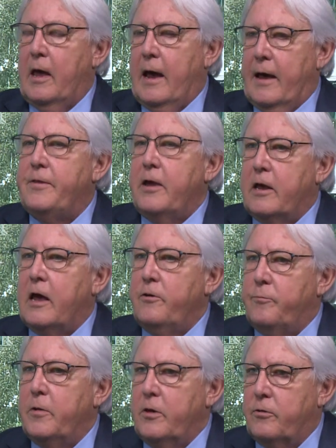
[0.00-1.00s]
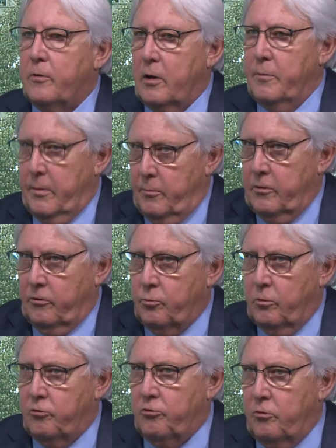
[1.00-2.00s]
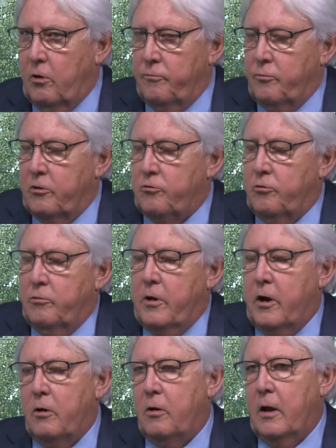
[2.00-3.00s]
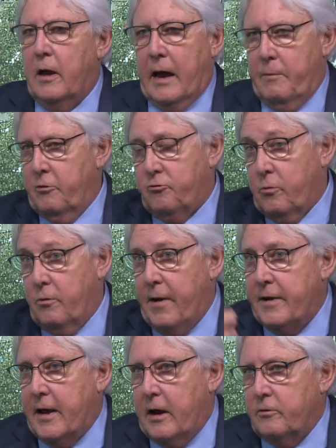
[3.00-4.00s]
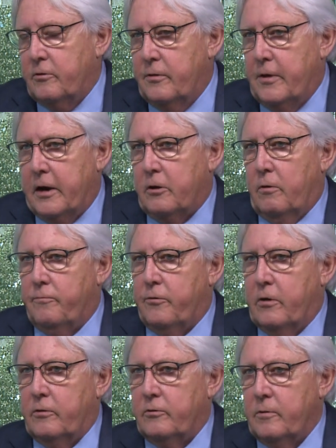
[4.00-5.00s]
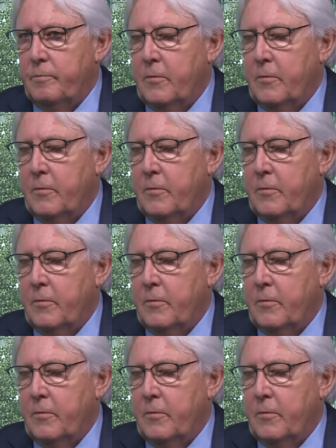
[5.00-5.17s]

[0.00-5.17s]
And they gave me the commitments which you know and which were read out in that conference.